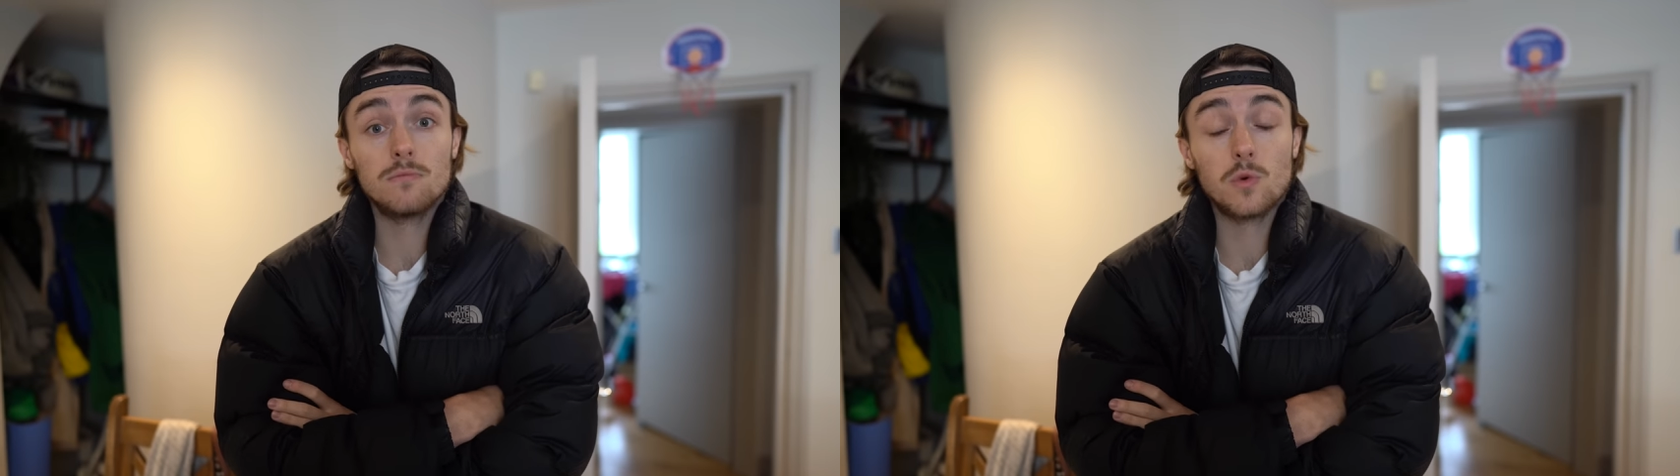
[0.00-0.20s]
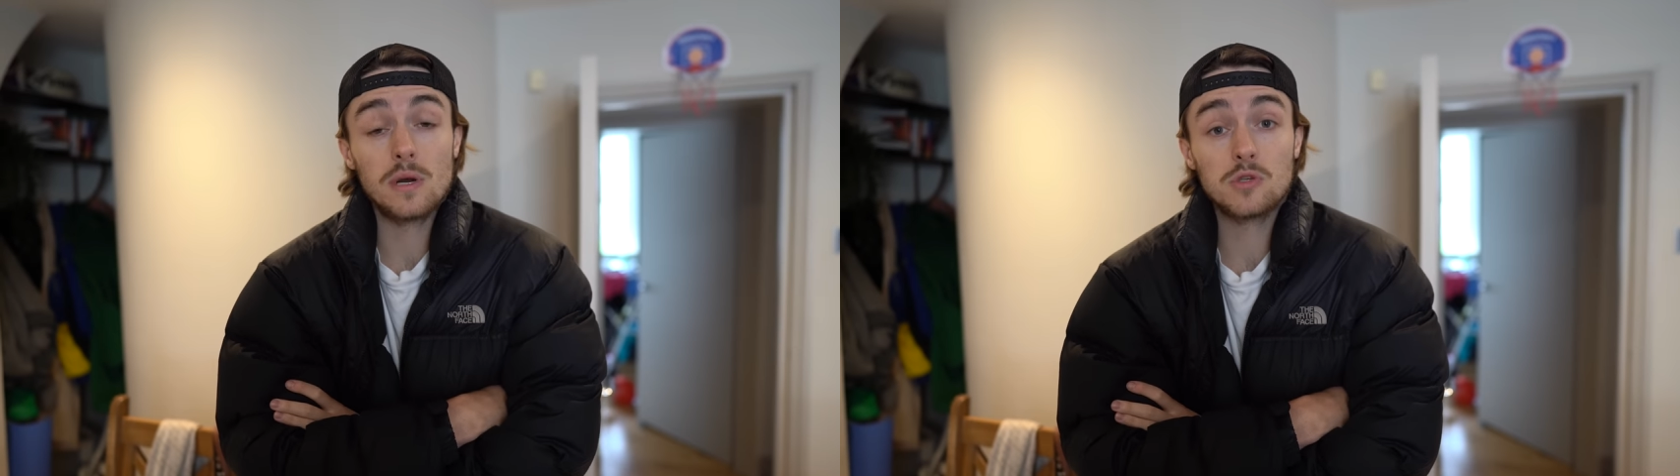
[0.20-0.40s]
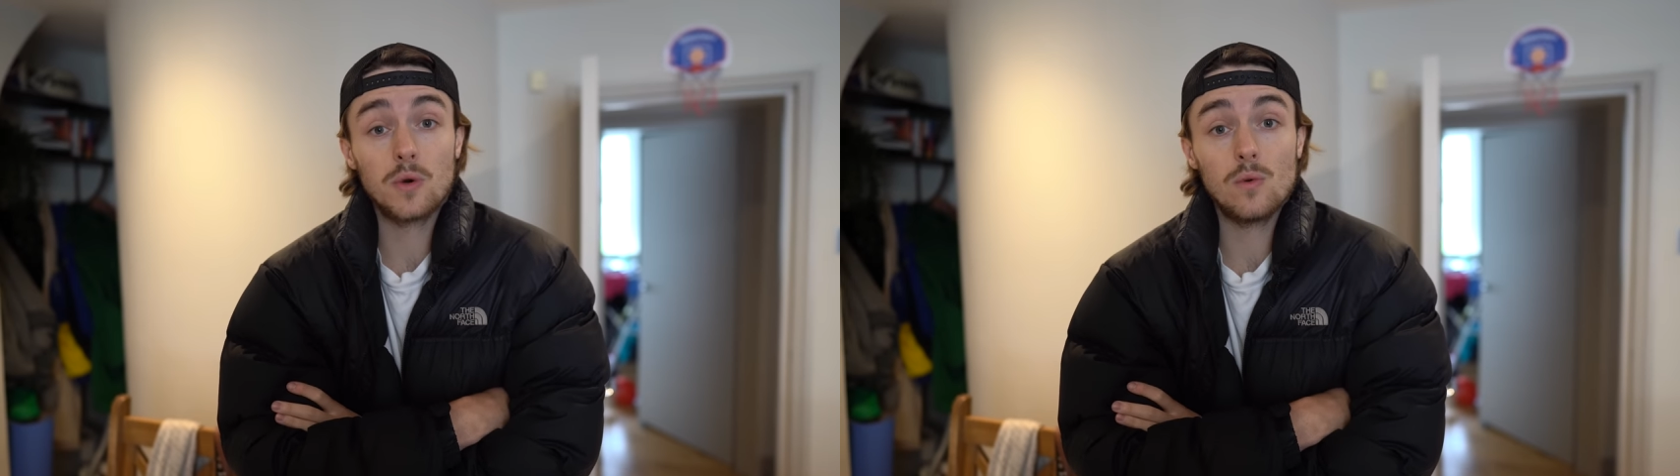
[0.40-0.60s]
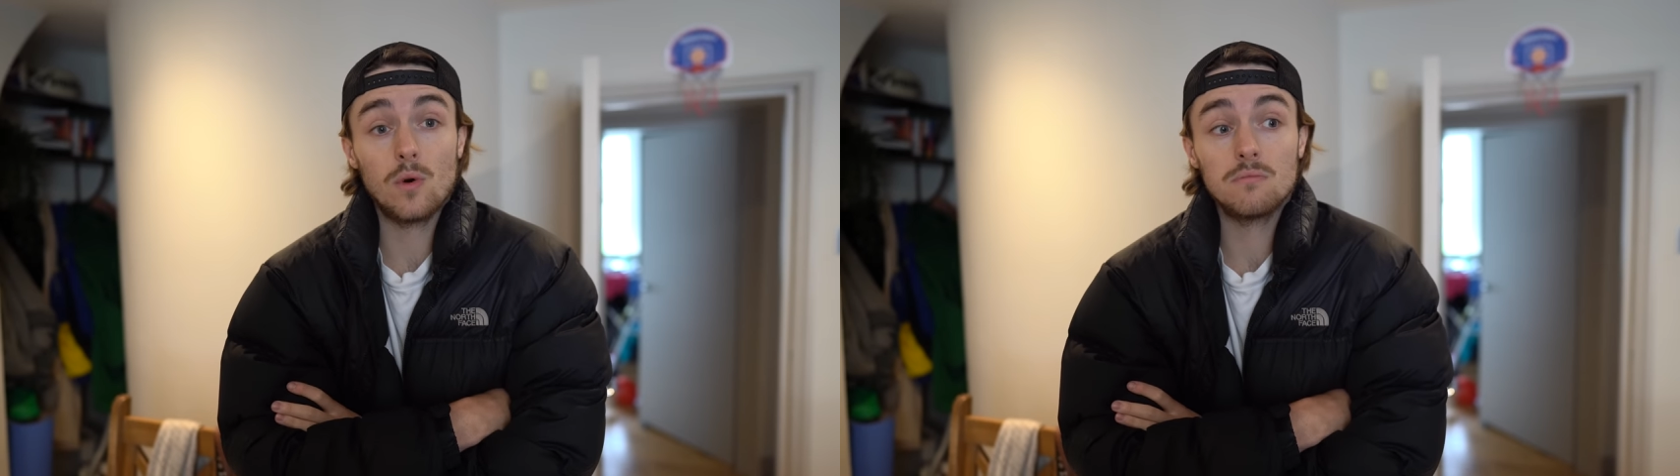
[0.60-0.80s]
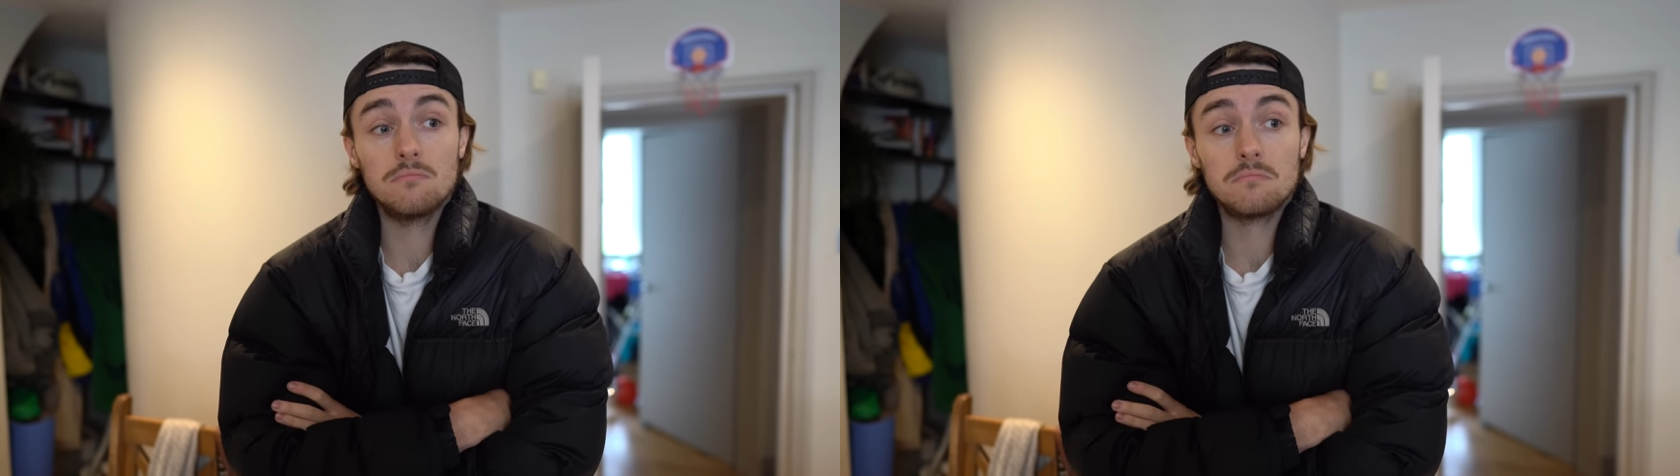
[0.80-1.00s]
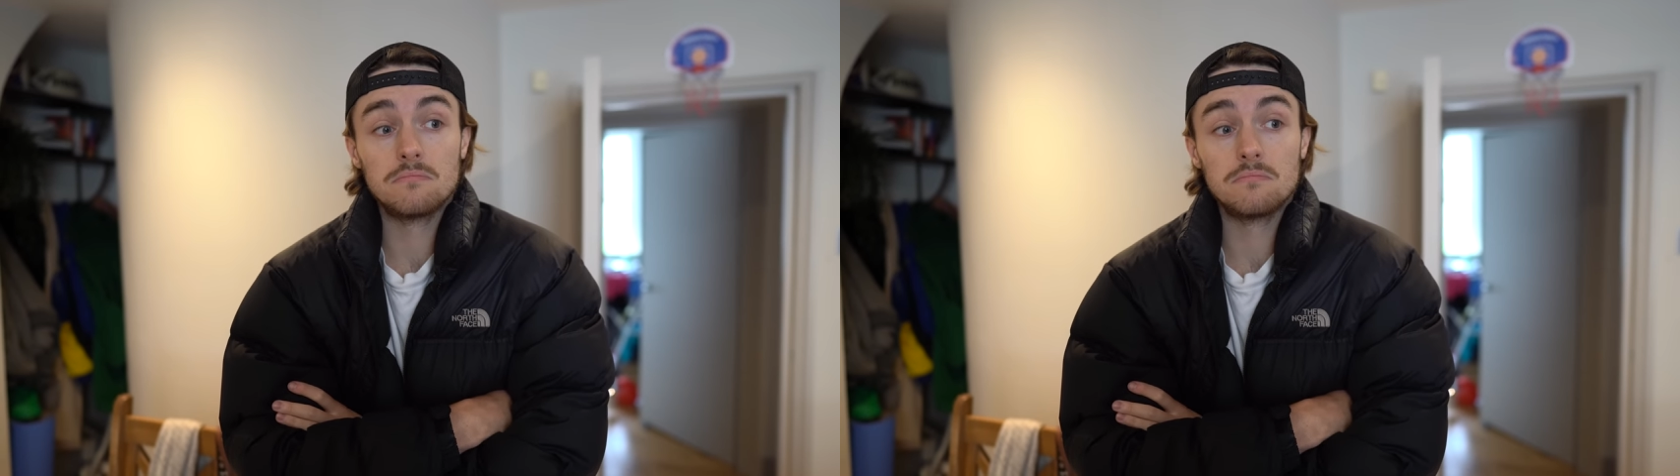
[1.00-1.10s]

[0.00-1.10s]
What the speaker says: 2021.